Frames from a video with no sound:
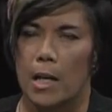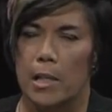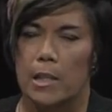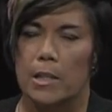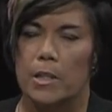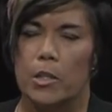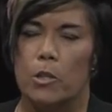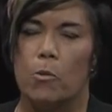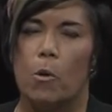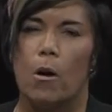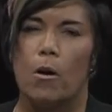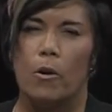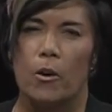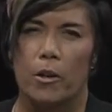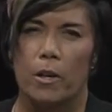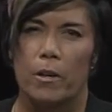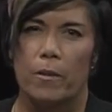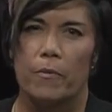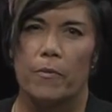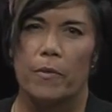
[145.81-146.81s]
you all
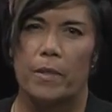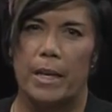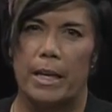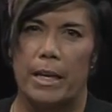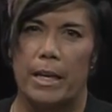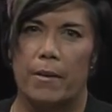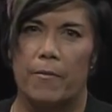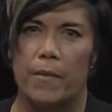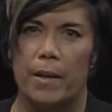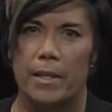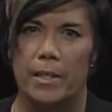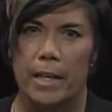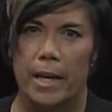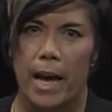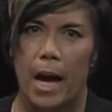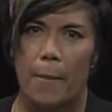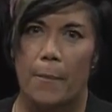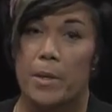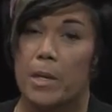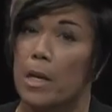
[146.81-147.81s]
heard of the events that
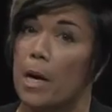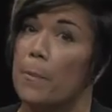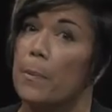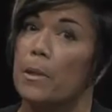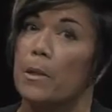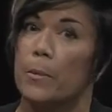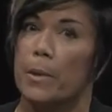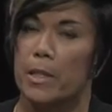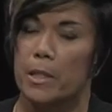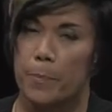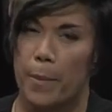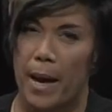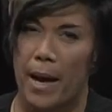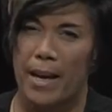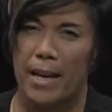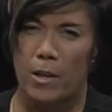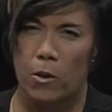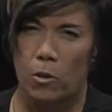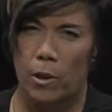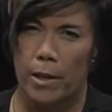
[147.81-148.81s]
happened a couple of weeks back
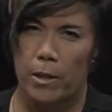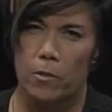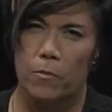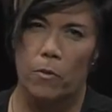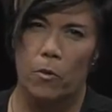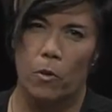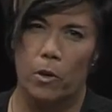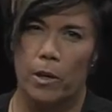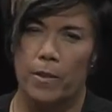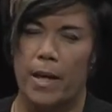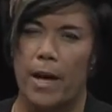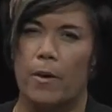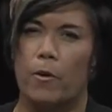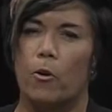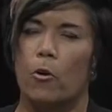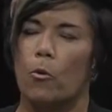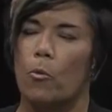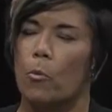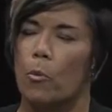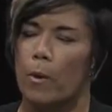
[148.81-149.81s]
in Orlando, Florida, that
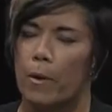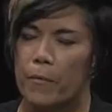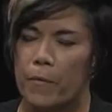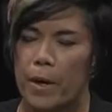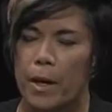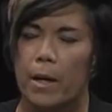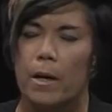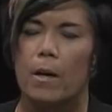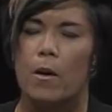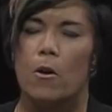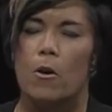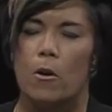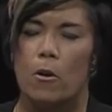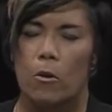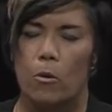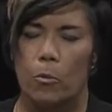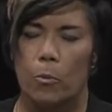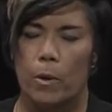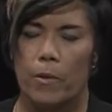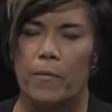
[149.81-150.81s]
horrific,
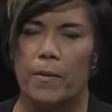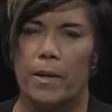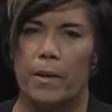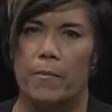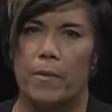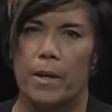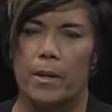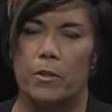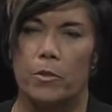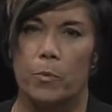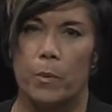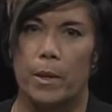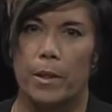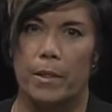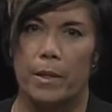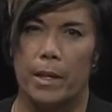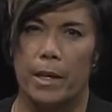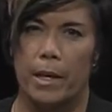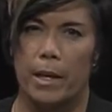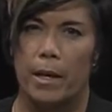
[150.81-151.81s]
horrific event with
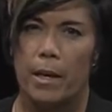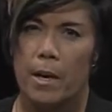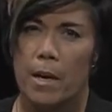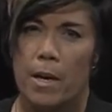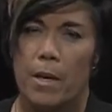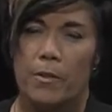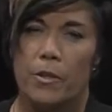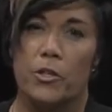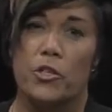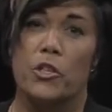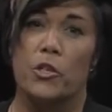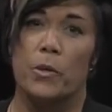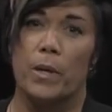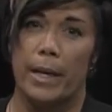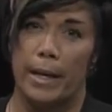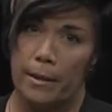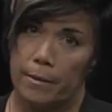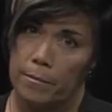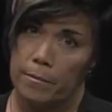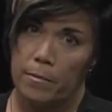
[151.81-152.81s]
the
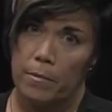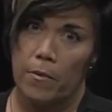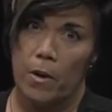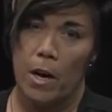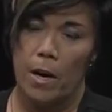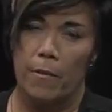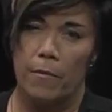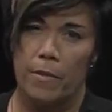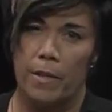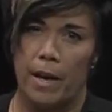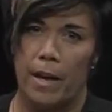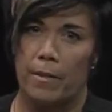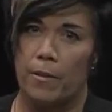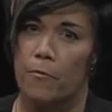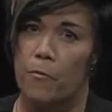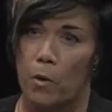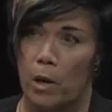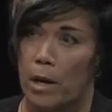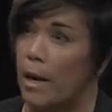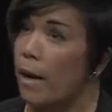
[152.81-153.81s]
shooting of and the
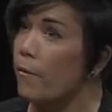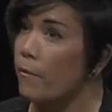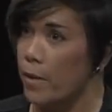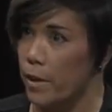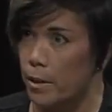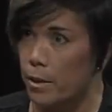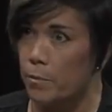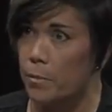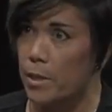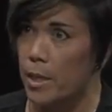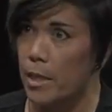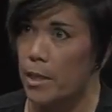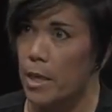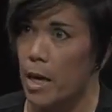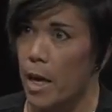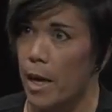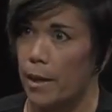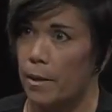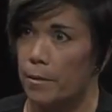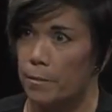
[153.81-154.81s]
49 victims that
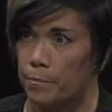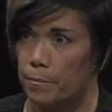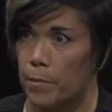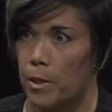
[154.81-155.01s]
died.